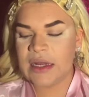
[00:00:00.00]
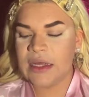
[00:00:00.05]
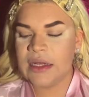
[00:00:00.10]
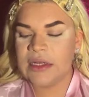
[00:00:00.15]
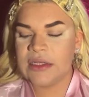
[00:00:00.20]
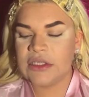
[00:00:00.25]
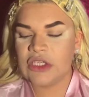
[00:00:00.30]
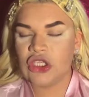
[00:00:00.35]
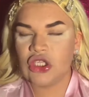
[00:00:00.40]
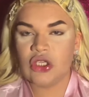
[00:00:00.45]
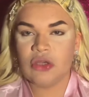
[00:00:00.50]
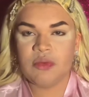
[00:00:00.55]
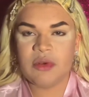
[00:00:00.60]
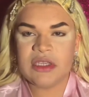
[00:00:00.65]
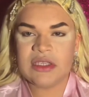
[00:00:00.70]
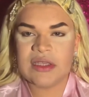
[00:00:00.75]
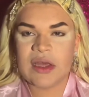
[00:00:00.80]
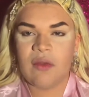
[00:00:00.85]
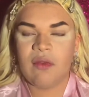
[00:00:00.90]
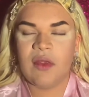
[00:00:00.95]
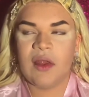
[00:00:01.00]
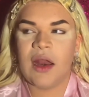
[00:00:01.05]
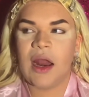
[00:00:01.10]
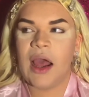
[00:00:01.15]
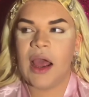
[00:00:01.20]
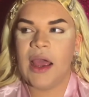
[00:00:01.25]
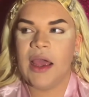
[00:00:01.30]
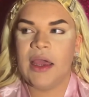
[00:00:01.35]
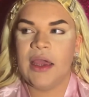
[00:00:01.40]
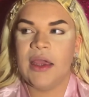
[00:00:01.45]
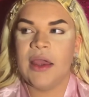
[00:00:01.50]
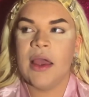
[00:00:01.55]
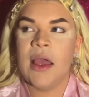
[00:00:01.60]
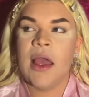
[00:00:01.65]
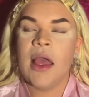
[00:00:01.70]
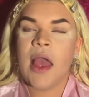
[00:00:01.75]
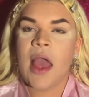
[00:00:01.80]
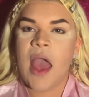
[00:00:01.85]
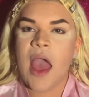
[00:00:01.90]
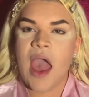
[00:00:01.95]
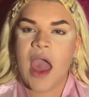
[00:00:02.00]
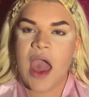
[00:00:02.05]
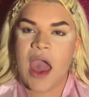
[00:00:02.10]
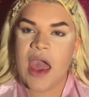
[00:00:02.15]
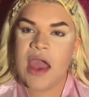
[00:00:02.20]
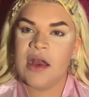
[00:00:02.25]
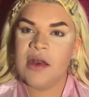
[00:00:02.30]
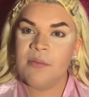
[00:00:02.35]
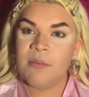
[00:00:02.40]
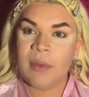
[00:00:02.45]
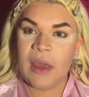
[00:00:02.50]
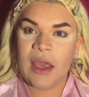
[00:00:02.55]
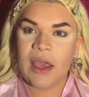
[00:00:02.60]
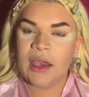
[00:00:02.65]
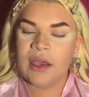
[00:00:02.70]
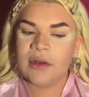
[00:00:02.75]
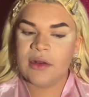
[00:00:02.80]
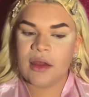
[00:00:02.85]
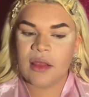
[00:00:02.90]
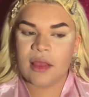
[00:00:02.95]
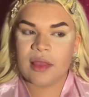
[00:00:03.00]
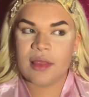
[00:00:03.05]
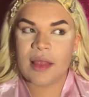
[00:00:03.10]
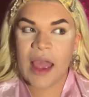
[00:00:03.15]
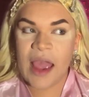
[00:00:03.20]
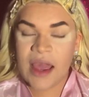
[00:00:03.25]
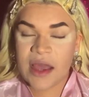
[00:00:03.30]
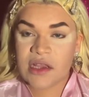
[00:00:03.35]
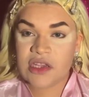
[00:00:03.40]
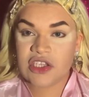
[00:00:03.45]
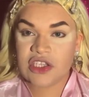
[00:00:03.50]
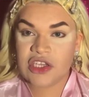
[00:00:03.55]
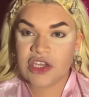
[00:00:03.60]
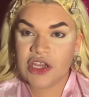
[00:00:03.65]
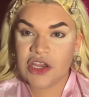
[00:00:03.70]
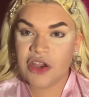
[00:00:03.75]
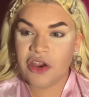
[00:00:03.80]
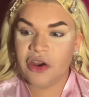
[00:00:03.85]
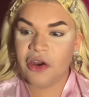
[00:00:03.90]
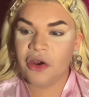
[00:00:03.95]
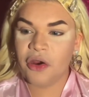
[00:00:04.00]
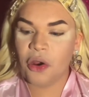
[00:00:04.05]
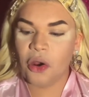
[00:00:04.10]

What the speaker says: It is a 2-piece set that I handmade last year.